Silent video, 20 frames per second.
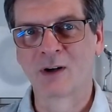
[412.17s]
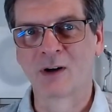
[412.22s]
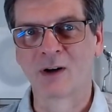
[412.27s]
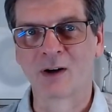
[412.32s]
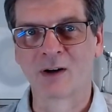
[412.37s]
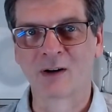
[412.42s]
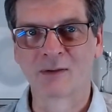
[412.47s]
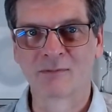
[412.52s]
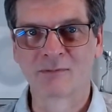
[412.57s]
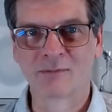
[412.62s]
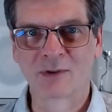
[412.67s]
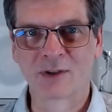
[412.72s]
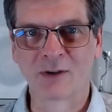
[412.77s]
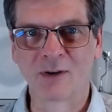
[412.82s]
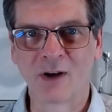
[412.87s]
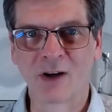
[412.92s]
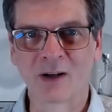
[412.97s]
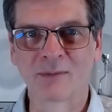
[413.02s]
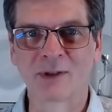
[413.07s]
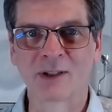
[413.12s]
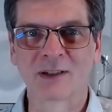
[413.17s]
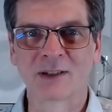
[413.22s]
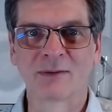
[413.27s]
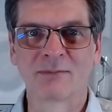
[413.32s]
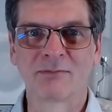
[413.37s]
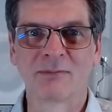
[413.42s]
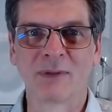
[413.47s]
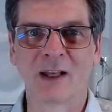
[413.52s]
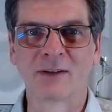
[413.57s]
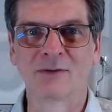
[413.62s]
are synonymous,
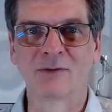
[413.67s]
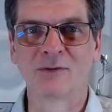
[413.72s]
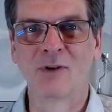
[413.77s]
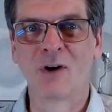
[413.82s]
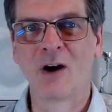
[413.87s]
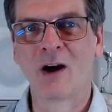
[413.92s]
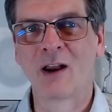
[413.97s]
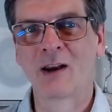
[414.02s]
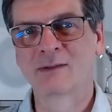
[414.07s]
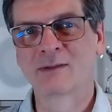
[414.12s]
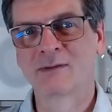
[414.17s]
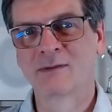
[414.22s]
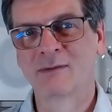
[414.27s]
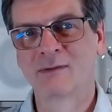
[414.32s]
but not